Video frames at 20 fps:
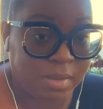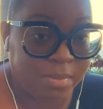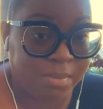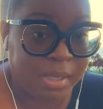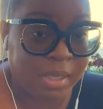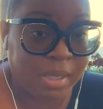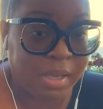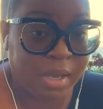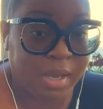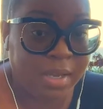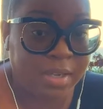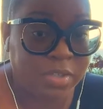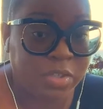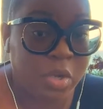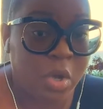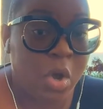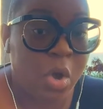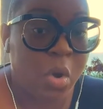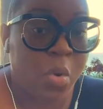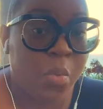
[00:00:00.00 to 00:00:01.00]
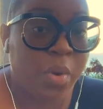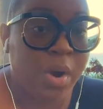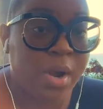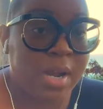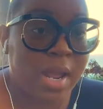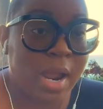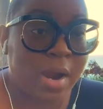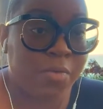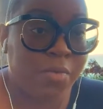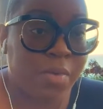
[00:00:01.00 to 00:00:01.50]
because we're
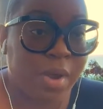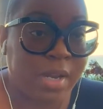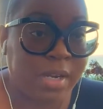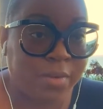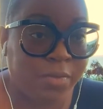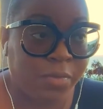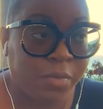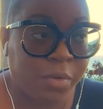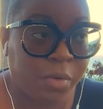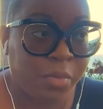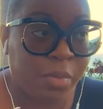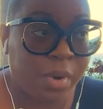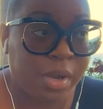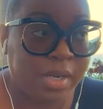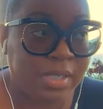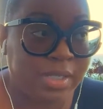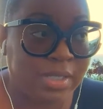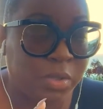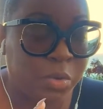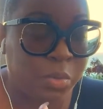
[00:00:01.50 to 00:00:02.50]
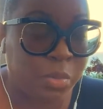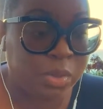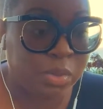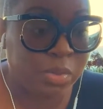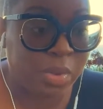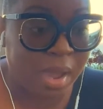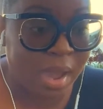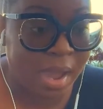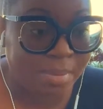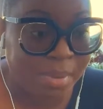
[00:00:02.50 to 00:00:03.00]
not ready for what is going to
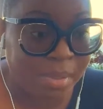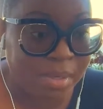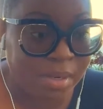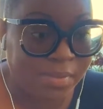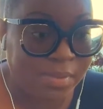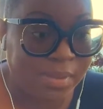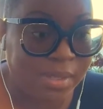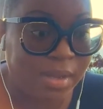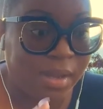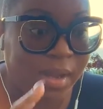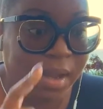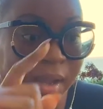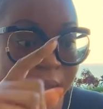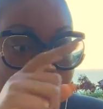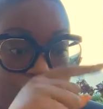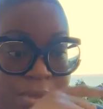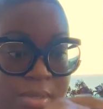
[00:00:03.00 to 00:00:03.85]
happen on the other